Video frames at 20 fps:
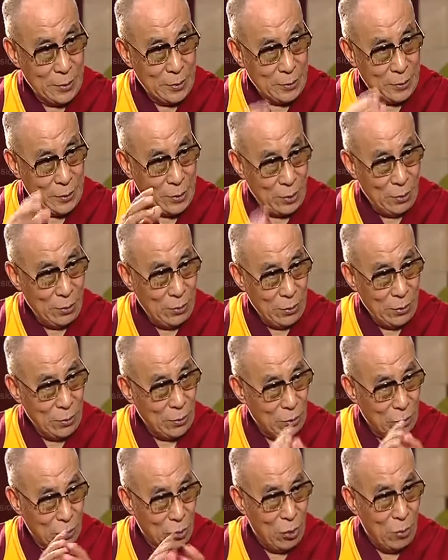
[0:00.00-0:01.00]
So
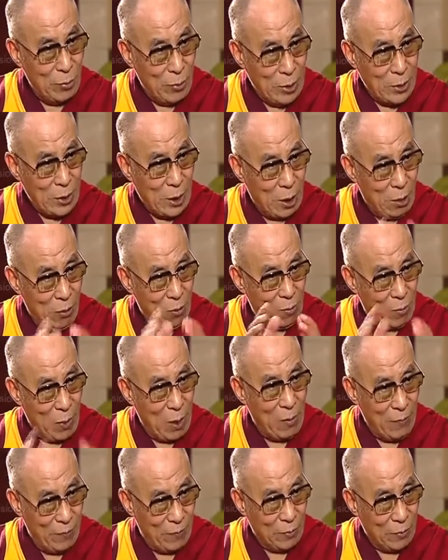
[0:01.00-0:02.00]
no matter how
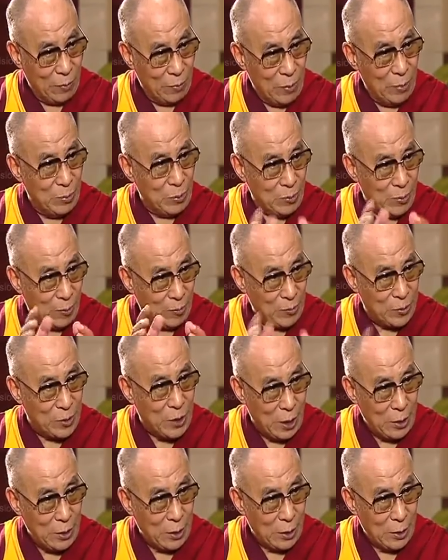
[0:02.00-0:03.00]
powerful People's Republic of
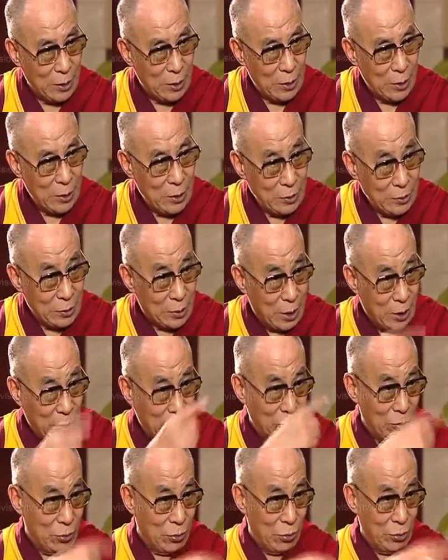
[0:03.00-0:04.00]
China, it
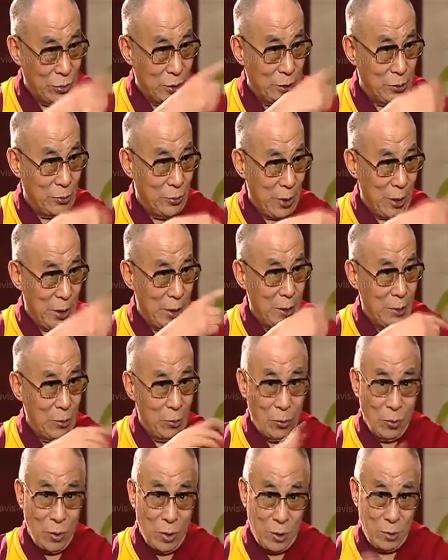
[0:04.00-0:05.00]
cannot go this way.
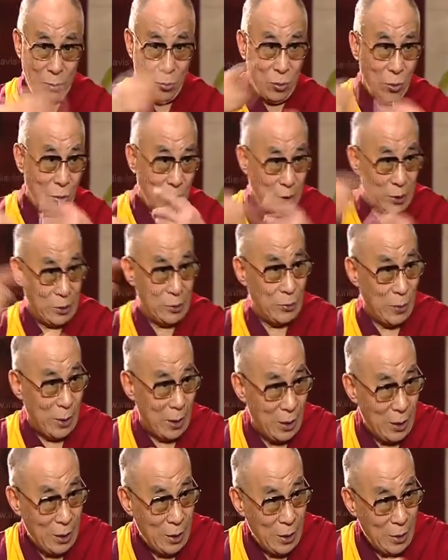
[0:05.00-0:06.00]
World go this
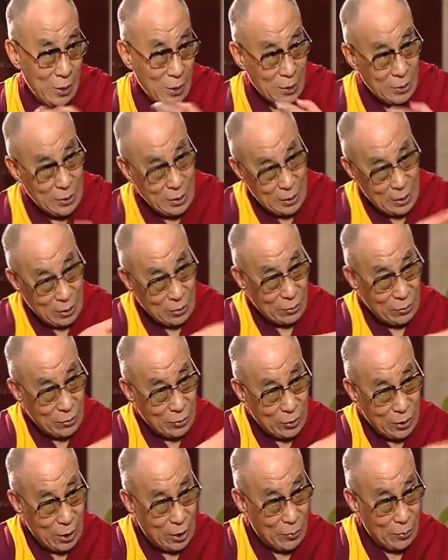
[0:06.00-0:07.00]
way, they cannot go
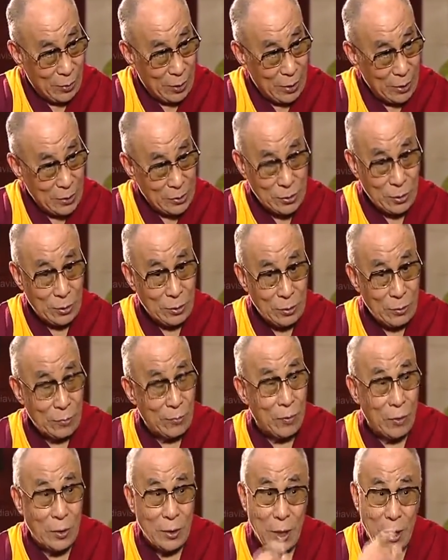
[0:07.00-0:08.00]
that way. So
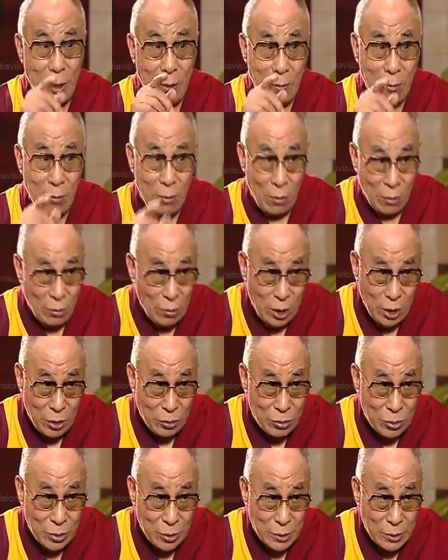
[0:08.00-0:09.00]
for their own
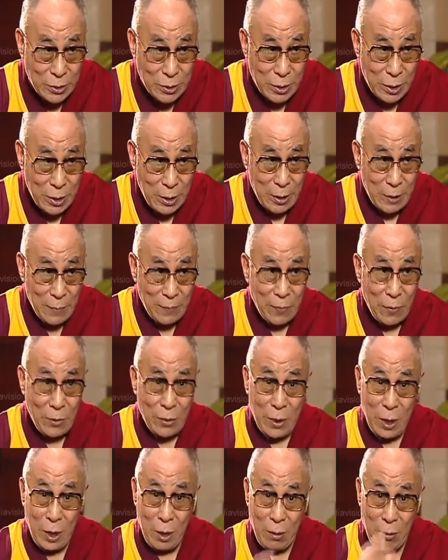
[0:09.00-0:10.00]
interest, for
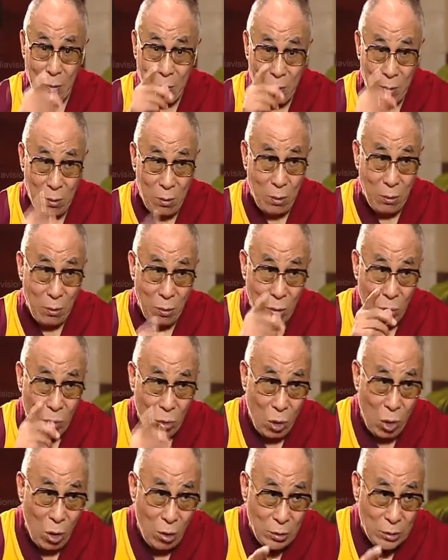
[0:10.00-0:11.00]
their own
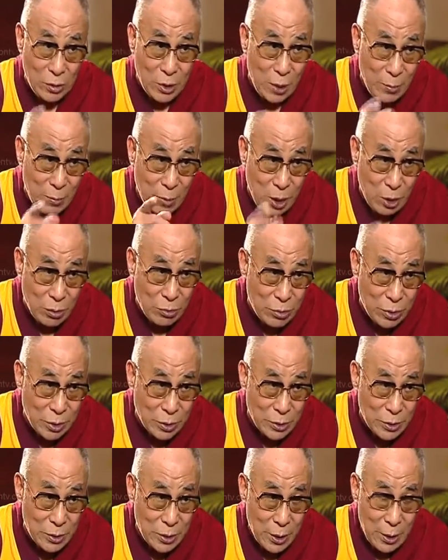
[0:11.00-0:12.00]
long-term
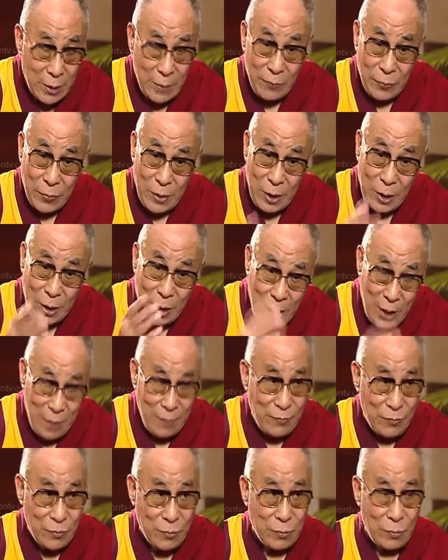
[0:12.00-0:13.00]
interest, they
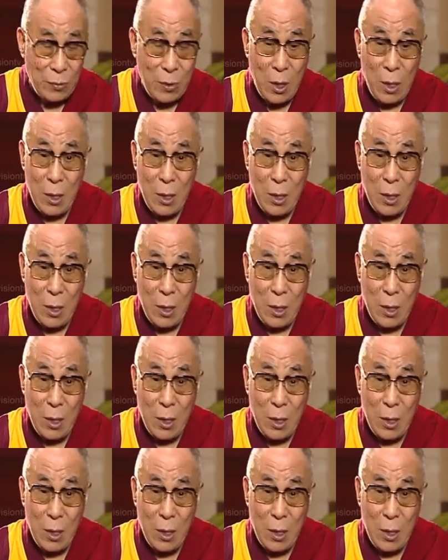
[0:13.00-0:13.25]
have to